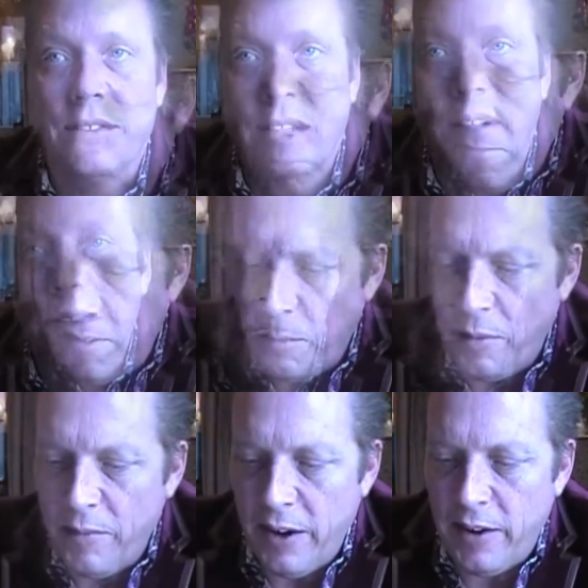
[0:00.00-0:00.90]
So
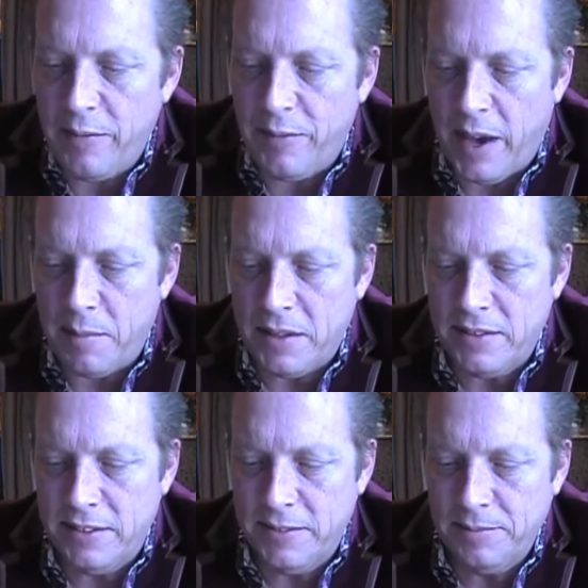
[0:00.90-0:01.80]
someone very
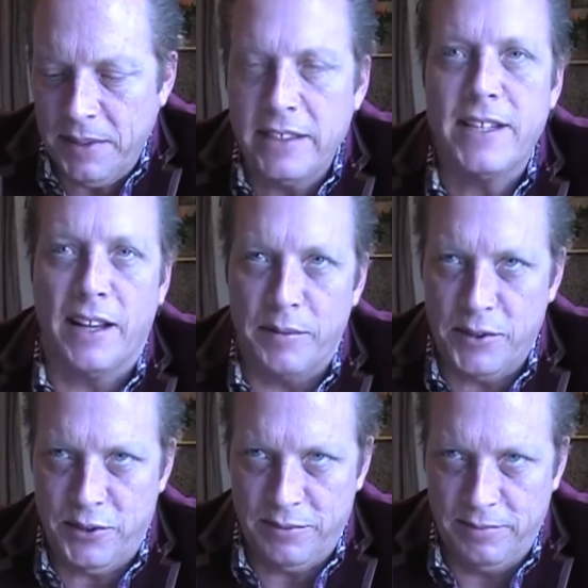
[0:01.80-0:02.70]
famous in
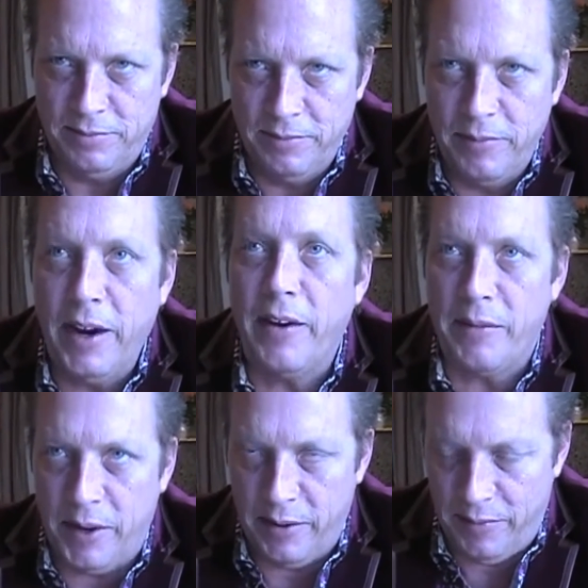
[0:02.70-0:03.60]
television, very,
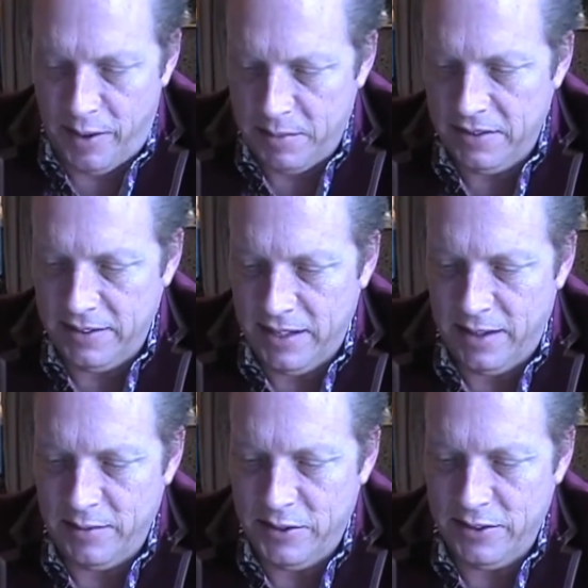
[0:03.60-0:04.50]
very famous in
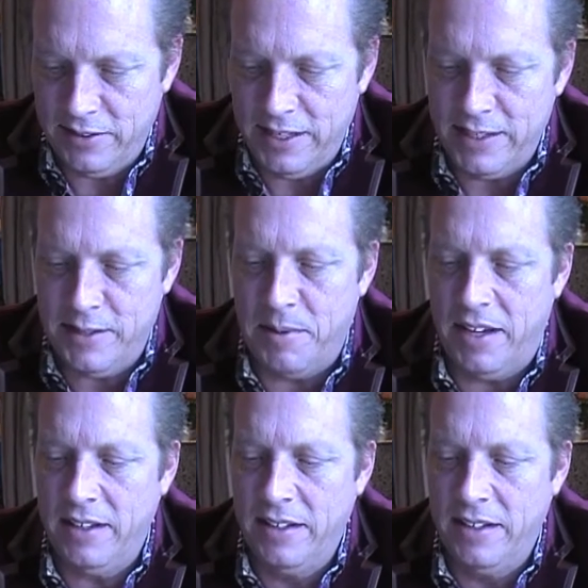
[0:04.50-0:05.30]
television, said to me,